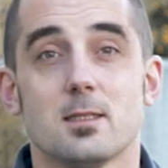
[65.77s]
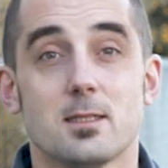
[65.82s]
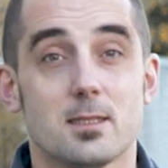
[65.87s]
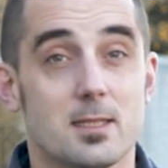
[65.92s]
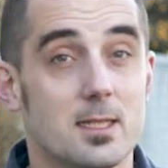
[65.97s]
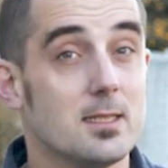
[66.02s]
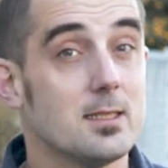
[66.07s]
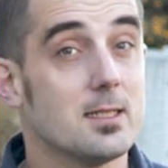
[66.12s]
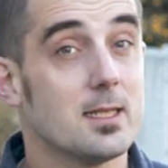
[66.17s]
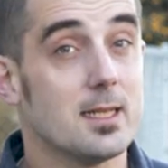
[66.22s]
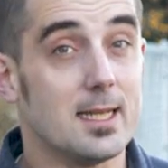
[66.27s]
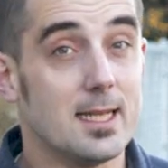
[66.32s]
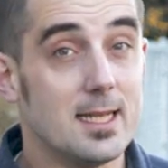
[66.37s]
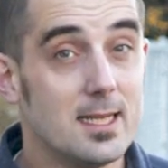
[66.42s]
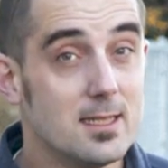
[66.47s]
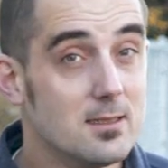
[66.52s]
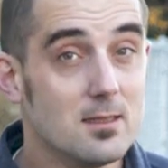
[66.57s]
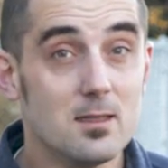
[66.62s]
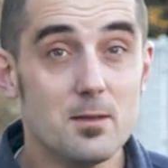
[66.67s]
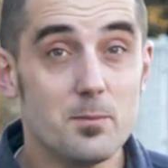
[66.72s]
Seats can
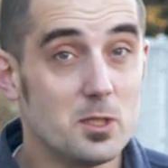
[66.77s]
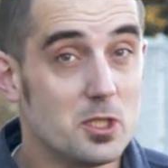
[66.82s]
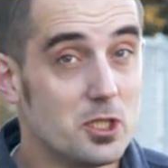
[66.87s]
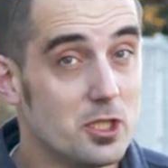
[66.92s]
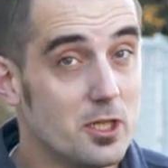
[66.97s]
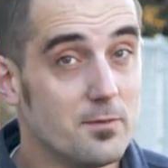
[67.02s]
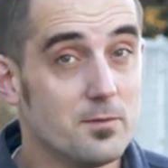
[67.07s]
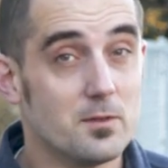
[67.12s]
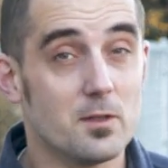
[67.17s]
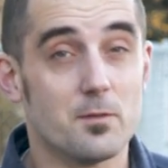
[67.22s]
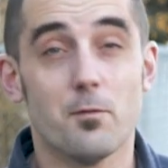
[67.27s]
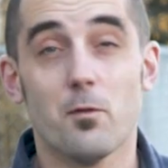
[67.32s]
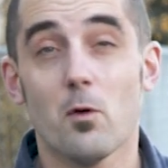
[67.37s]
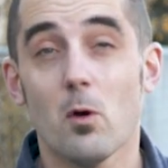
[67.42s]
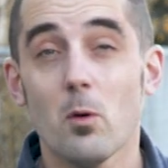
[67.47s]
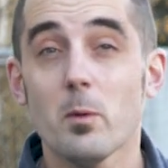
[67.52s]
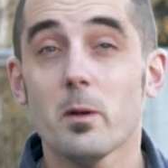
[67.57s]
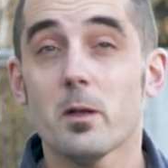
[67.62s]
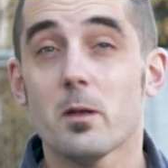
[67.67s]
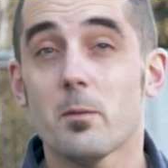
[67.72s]
easily be shifted
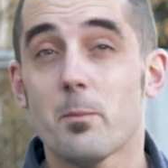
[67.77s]
forward